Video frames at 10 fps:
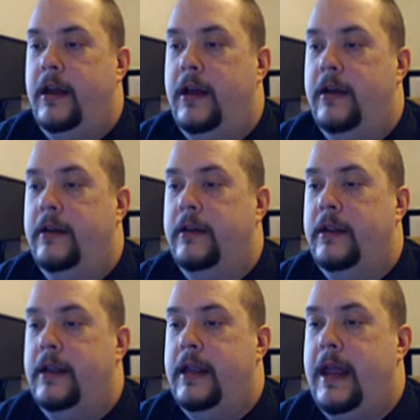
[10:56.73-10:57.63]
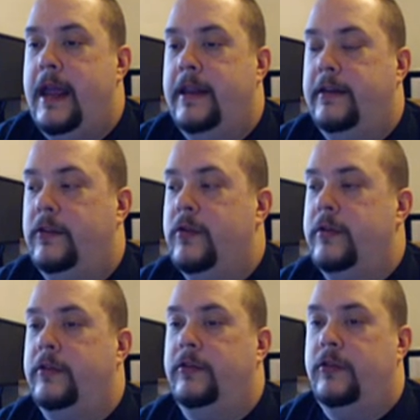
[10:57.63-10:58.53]
and it's
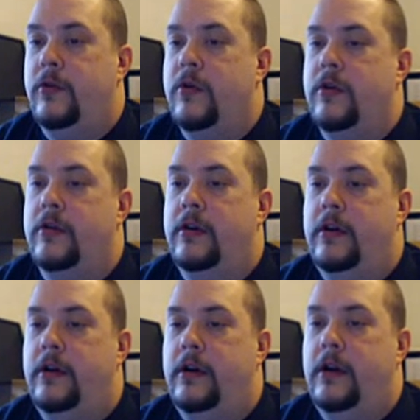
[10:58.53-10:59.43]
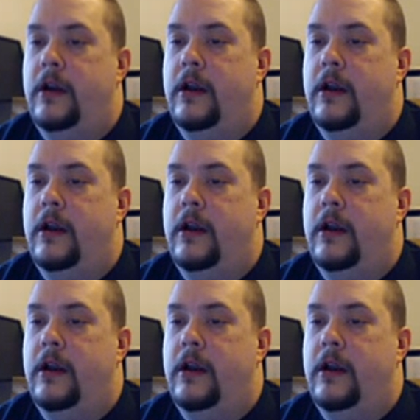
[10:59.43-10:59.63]
going to store